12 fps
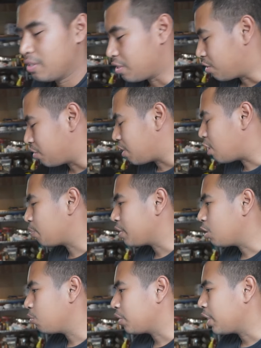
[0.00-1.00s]
So I'll be
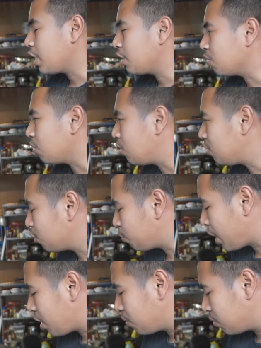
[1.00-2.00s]
able to handle all the
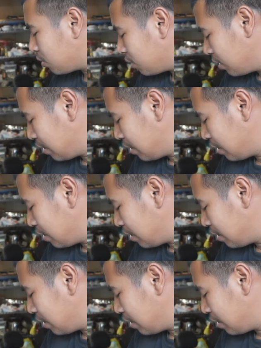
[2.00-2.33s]
power